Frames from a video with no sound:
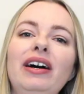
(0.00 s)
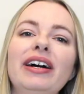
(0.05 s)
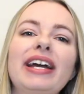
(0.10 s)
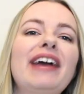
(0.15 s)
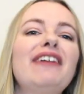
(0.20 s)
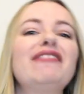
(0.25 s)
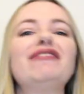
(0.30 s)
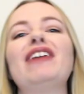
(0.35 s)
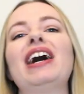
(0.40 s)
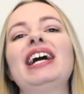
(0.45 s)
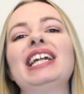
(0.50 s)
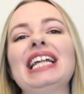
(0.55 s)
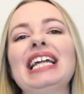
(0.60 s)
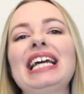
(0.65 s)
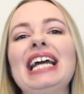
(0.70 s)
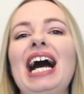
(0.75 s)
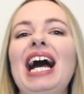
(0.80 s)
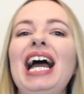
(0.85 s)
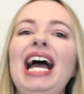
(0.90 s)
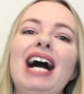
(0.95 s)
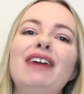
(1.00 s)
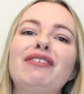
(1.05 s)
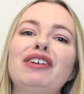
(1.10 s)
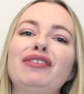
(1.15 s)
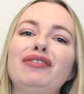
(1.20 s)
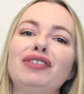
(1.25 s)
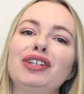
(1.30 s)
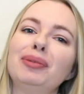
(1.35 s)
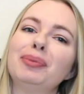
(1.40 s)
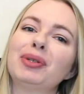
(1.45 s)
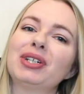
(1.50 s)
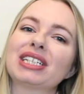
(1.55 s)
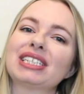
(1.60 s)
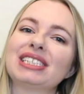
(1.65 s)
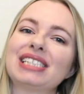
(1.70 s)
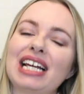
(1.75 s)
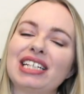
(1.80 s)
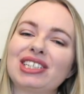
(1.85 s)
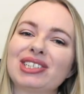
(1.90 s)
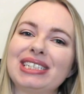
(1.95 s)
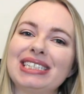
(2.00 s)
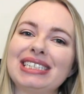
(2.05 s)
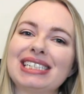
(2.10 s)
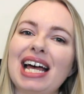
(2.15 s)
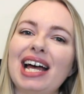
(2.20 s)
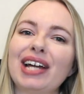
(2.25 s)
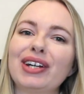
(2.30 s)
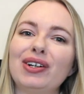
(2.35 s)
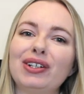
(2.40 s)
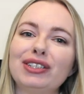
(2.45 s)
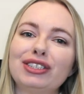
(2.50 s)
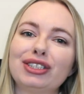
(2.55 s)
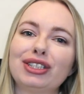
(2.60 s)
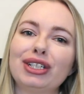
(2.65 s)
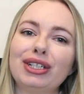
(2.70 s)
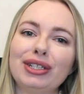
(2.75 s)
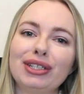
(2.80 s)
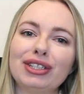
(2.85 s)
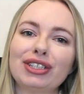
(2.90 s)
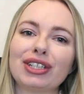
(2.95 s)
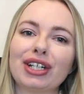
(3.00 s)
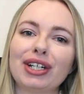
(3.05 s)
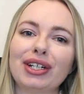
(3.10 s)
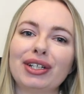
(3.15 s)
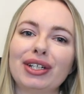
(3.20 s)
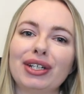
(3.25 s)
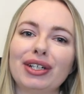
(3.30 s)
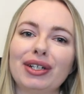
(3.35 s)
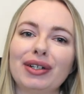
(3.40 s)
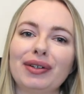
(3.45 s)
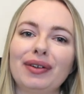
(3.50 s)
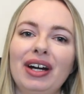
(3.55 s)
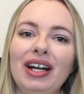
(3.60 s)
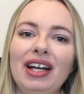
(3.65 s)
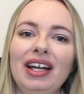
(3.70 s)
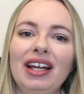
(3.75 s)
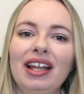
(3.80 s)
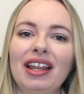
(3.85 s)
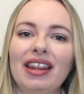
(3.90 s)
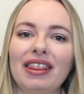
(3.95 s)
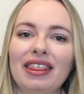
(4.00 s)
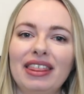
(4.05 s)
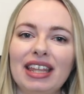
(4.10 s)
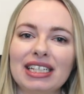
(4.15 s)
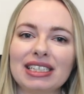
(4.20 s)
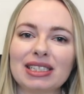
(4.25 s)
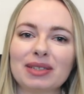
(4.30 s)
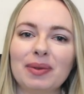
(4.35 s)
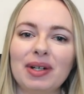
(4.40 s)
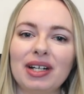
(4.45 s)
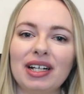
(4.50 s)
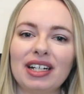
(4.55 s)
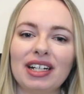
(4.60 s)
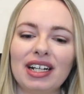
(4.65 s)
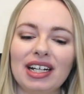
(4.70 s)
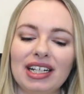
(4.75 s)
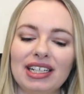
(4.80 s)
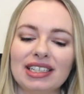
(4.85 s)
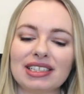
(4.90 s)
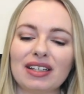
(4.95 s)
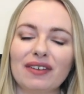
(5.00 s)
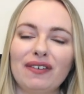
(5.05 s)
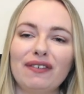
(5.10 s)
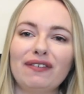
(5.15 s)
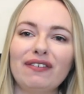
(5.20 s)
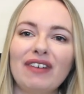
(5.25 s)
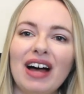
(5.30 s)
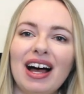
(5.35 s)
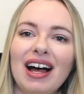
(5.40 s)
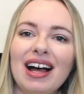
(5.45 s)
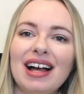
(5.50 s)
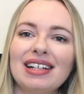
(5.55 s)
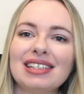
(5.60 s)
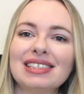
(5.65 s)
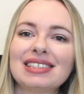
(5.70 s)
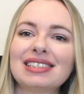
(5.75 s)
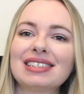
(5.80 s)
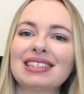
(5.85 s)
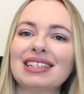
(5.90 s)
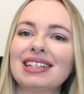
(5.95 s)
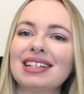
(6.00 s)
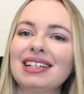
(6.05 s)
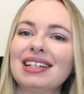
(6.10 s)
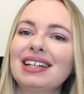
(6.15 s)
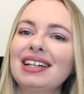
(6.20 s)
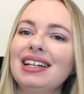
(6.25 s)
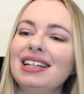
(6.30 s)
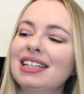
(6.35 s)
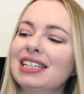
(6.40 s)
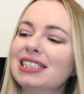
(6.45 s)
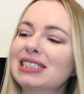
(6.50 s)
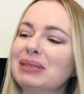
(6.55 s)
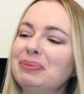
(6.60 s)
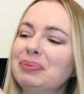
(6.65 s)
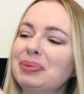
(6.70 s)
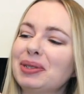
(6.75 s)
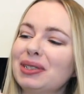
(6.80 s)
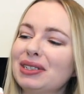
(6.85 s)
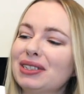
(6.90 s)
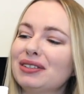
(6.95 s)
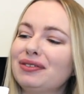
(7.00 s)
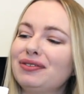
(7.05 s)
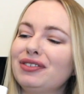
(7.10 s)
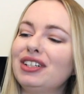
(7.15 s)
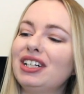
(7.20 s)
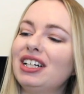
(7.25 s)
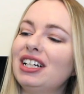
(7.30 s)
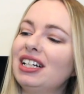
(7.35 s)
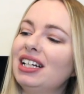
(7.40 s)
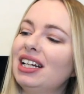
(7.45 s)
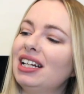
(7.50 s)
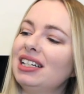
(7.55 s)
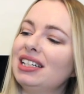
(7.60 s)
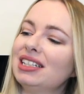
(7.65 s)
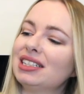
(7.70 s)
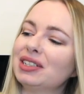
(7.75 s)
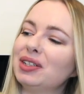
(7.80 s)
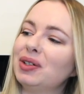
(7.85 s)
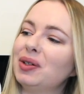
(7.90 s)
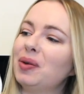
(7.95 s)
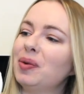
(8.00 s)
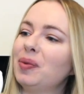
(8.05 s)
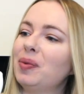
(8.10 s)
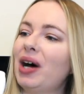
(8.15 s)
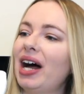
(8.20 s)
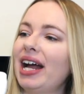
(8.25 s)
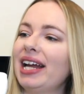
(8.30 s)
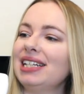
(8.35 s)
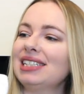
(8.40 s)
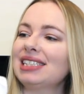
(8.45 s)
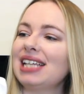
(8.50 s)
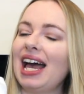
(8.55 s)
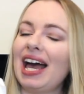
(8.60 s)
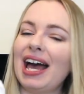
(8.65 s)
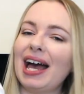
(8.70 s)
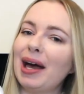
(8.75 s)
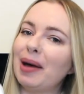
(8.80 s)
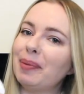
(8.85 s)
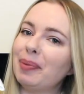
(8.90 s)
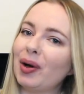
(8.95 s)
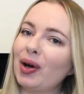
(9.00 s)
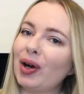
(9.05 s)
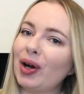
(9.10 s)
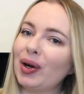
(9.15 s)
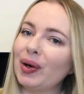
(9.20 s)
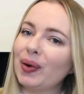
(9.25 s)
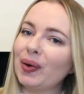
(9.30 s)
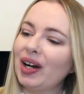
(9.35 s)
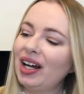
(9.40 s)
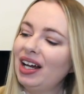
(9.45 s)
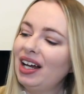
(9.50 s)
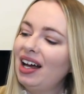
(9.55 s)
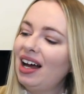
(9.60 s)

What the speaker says: Okay, and finally, I have a few more accessories that I got to show you. This one is first, this beautiful little white hair bow.